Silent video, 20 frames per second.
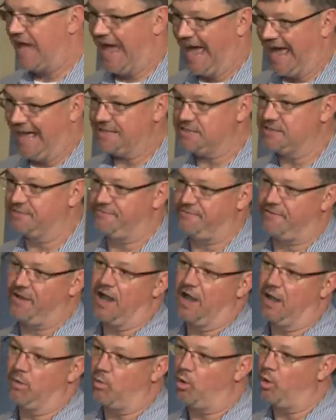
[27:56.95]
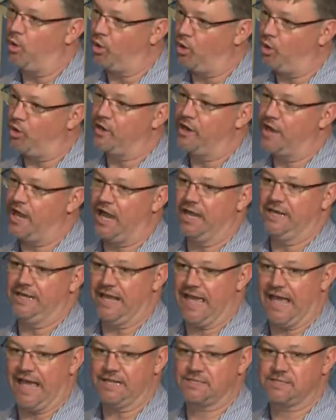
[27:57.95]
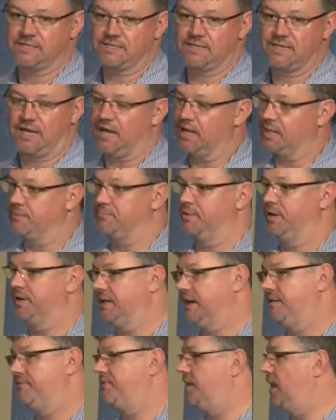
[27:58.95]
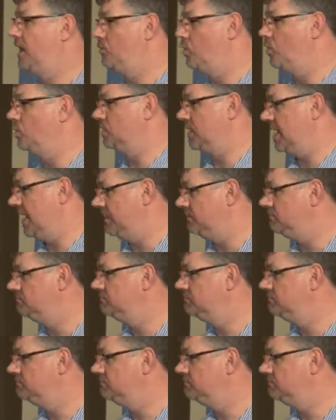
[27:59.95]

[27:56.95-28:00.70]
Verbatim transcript: at a firewall or an I D S, I can bring that firewall down.